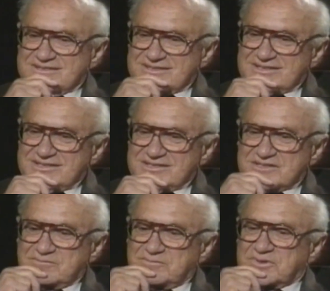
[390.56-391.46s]

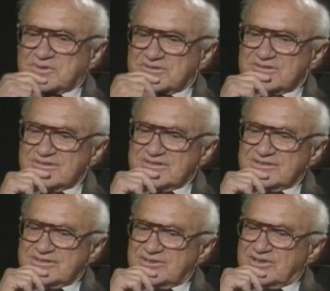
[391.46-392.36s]
list of books and
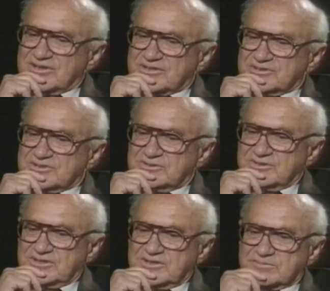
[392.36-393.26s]
articles and so
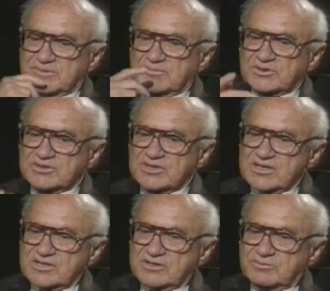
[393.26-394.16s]
on he has published.
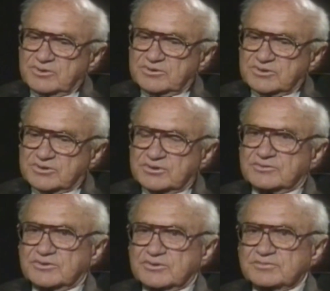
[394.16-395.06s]
The Road to
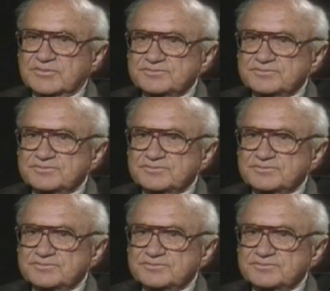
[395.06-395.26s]
Serfdom,